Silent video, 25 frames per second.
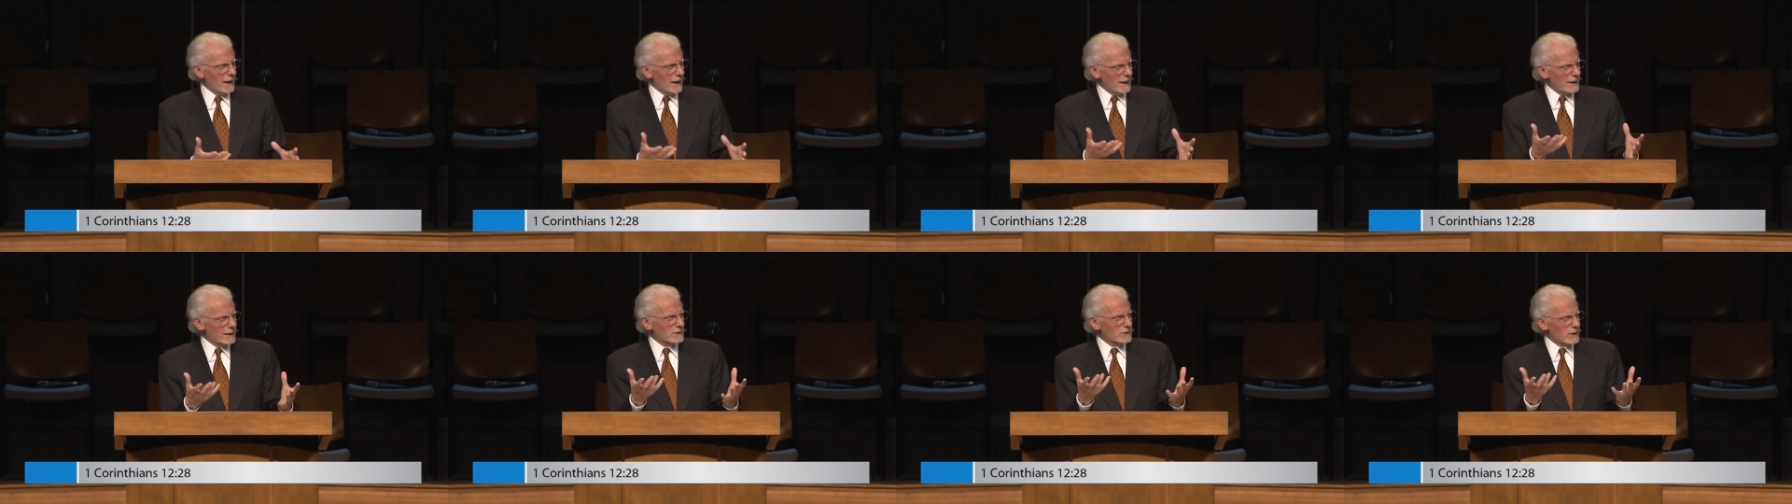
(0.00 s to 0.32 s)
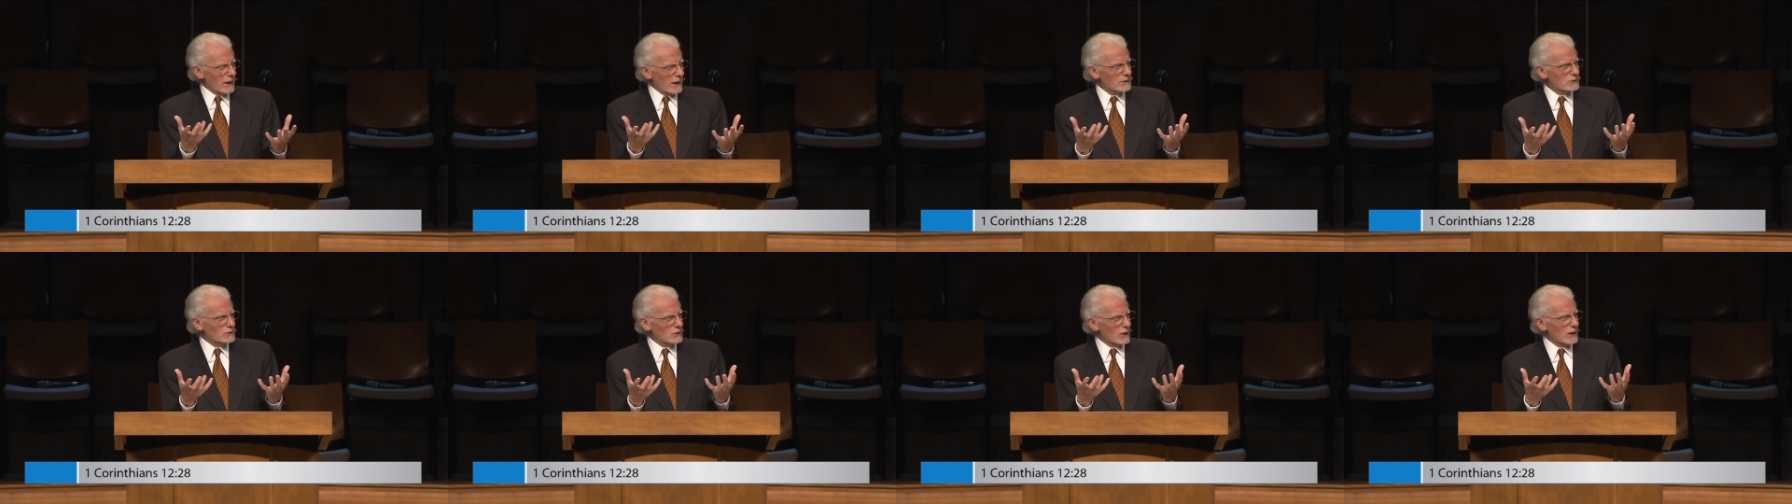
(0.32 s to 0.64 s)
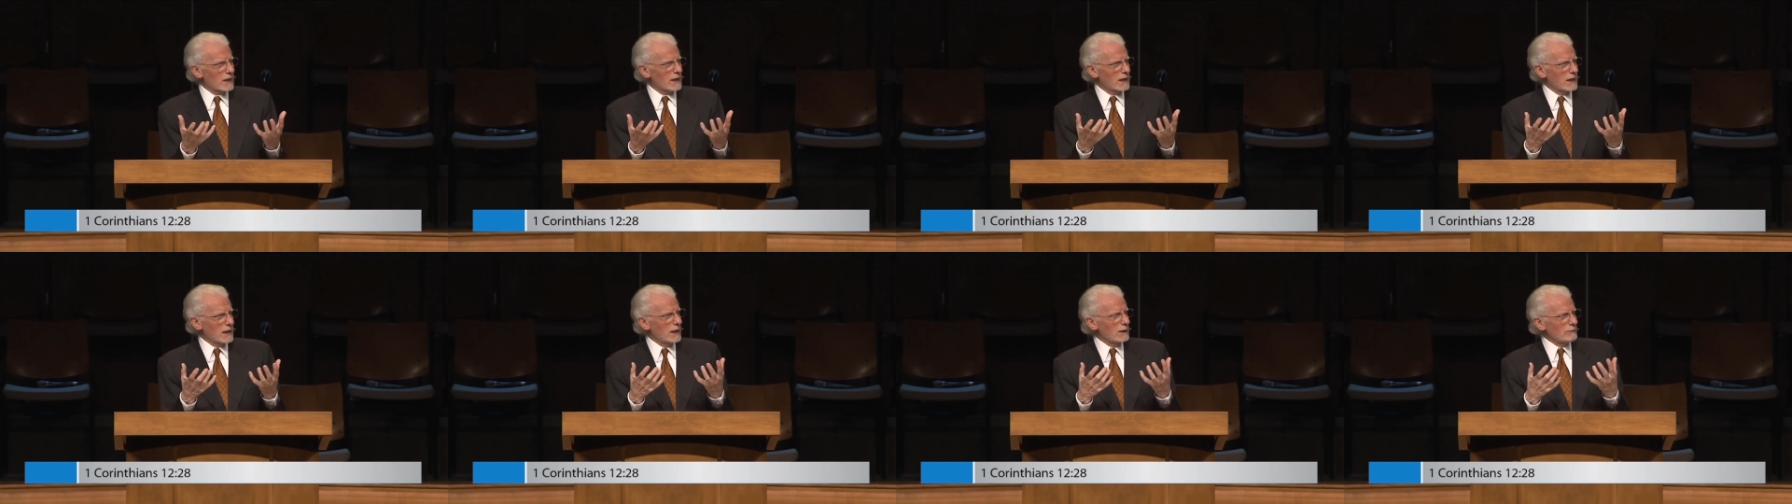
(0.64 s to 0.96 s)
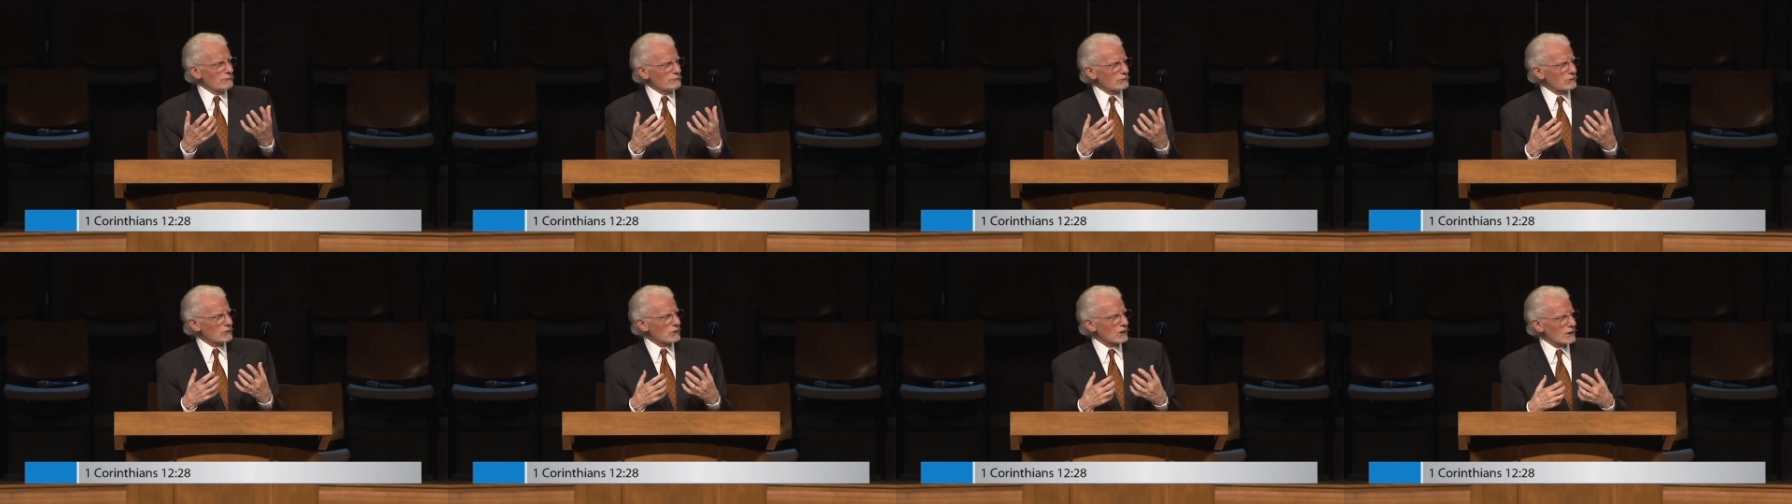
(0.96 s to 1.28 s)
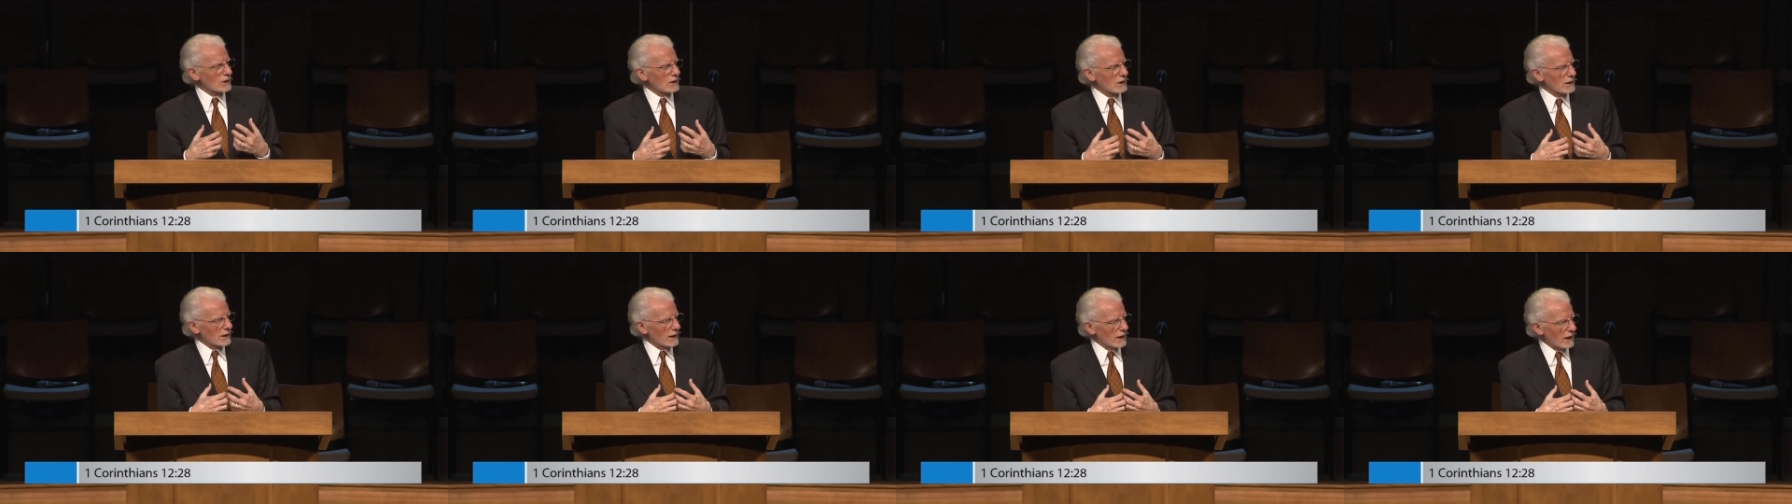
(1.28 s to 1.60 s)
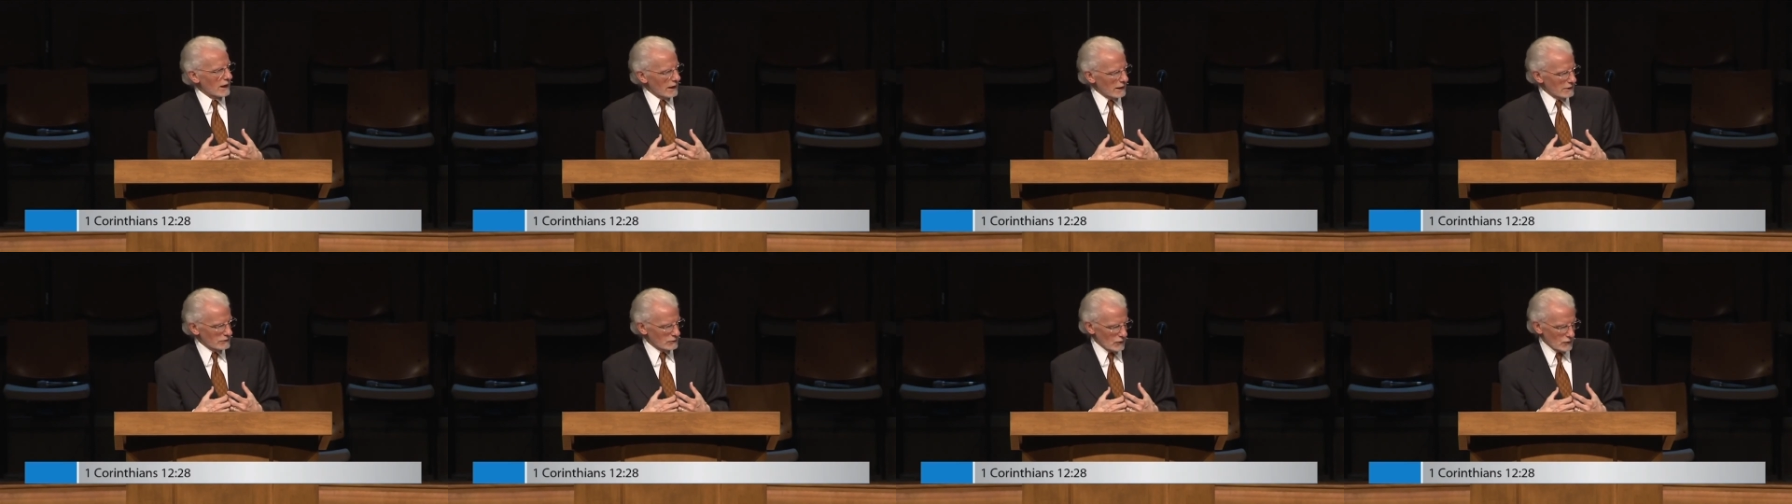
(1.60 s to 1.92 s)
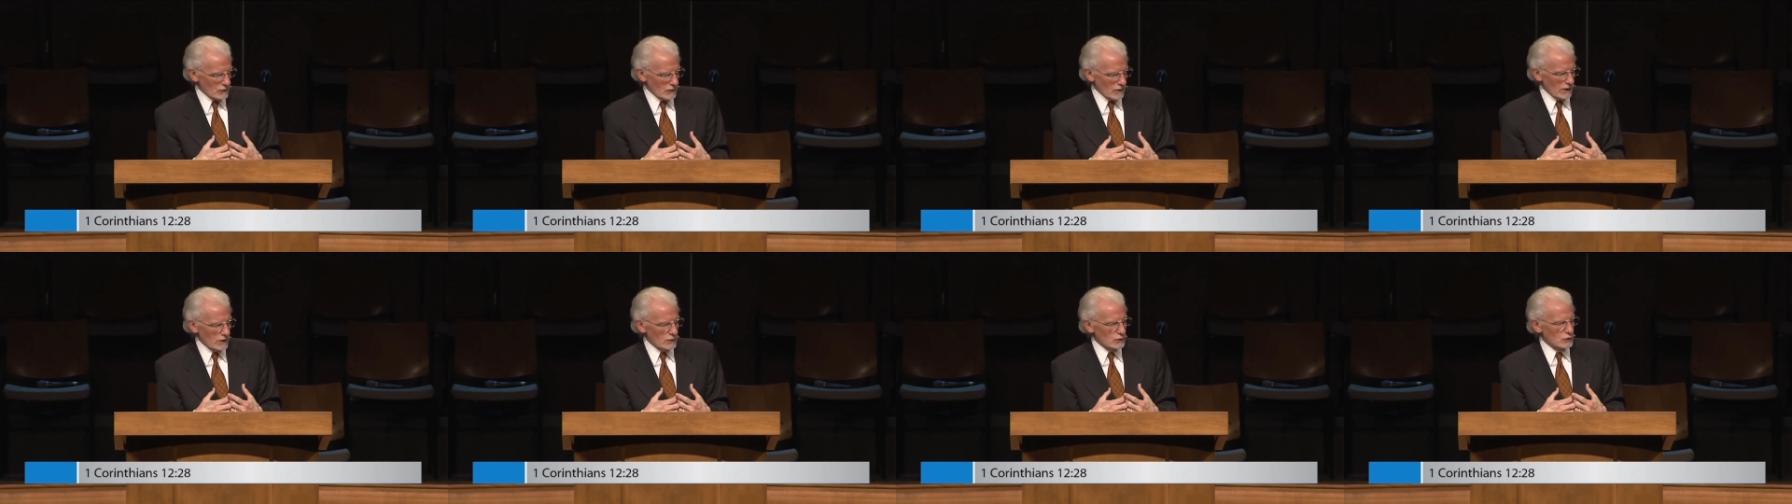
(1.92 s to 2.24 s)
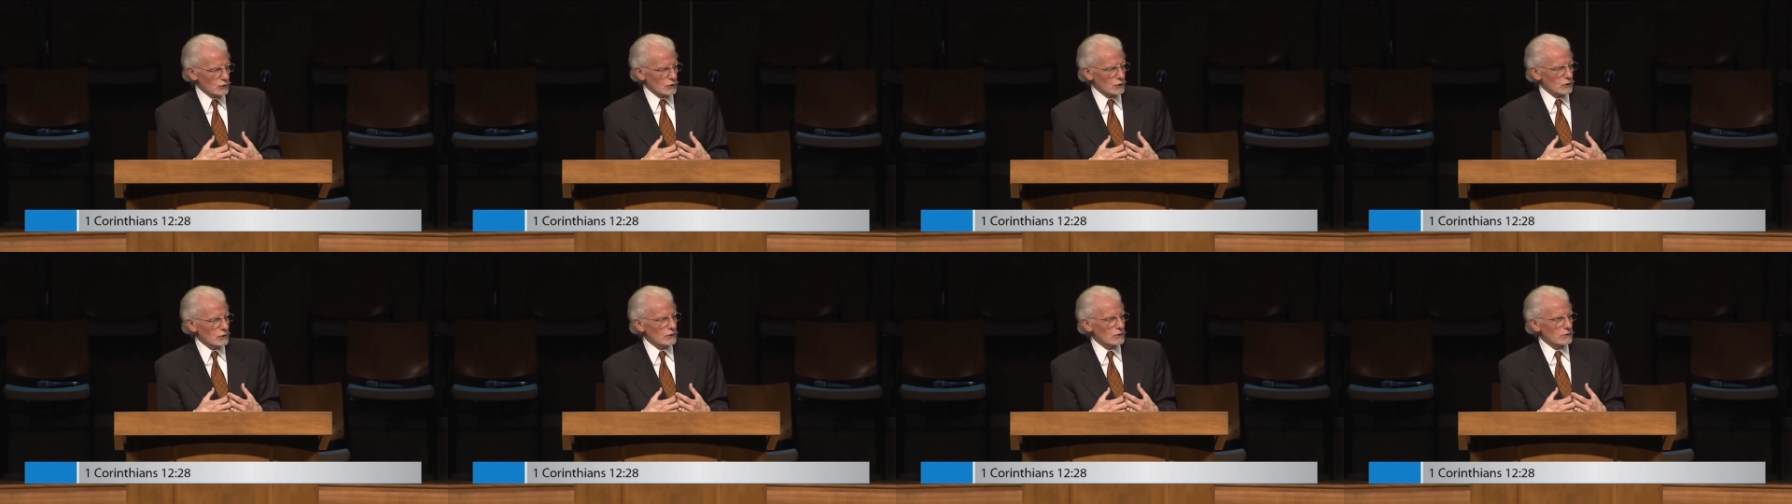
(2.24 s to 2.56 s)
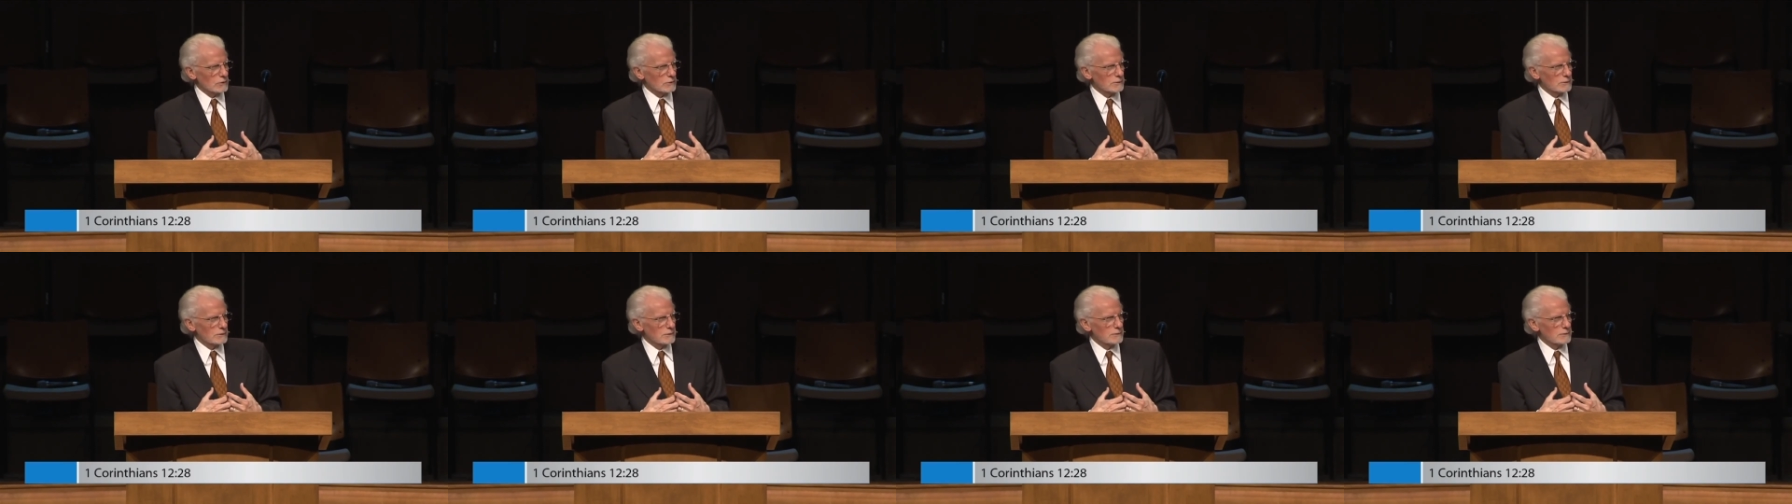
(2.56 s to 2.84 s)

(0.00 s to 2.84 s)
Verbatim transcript: And it takes a gift as a teacher